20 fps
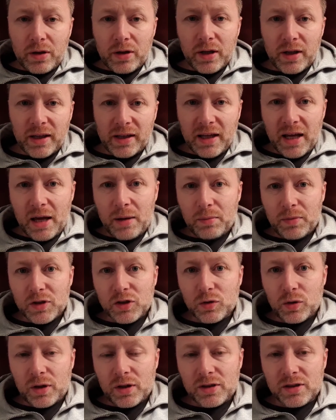that the game
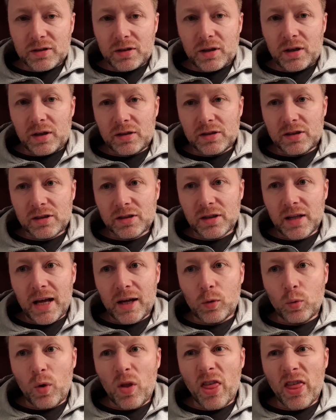is
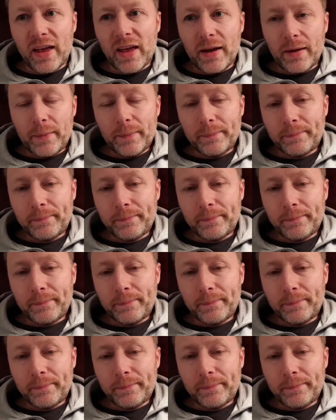slag worthy.